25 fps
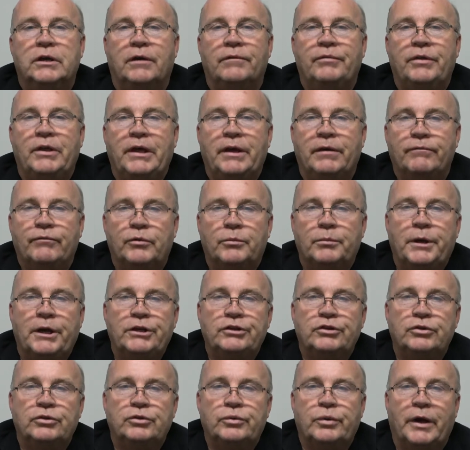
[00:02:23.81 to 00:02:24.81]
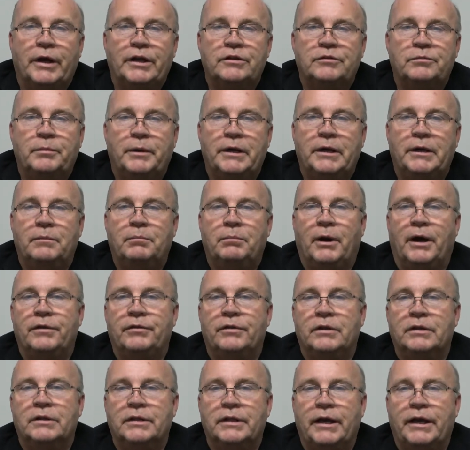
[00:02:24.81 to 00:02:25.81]
of the information transmitted by
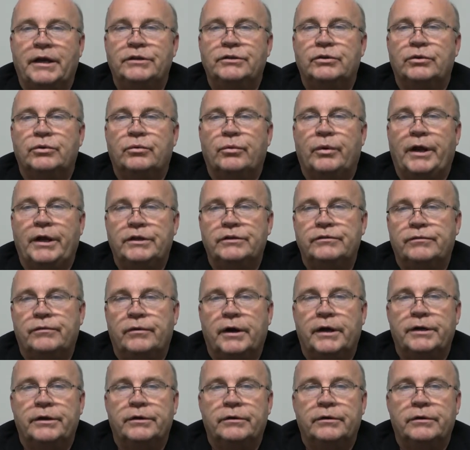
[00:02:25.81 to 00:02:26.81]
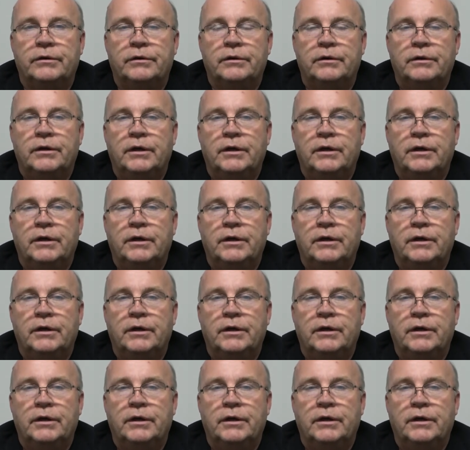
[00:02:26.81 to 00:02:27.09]
the laser rangefinder,